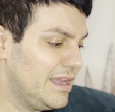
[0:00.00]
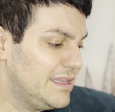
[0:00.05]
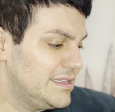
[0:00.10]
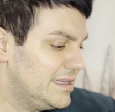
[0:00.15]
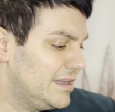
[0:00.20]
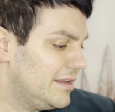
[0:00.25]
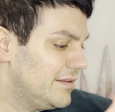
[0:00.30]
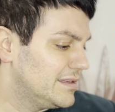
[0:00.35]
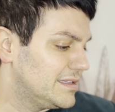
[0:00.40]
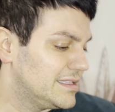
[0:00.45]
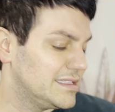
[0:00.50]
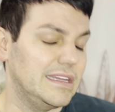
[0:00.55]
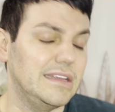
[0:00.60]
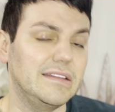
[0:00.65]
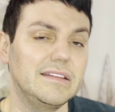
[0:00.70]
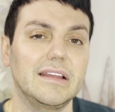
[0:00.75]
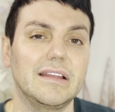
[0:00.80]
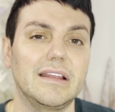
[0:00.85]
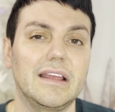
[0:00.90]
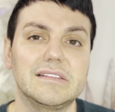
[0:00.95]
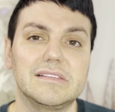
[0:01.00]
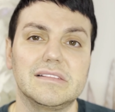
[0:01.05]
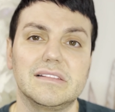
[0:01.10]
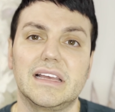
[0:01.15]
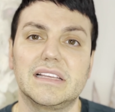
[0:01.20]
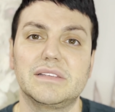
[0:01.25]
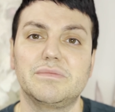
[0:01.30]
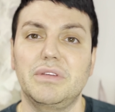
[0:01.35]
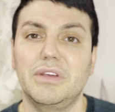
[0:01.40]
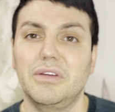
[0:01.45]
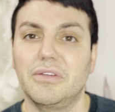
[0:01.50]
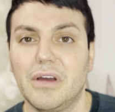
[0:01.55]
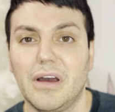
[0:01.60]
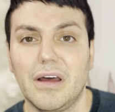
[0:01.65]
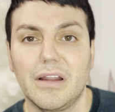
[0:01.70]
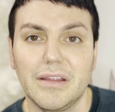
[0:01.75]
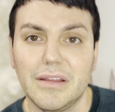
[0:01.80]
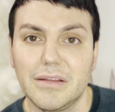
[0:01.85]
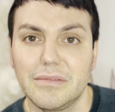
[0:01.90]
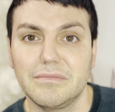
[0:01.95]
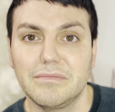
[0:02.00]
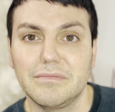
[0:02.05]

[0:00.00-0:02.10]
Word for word: and sit on the seat that has less puke on it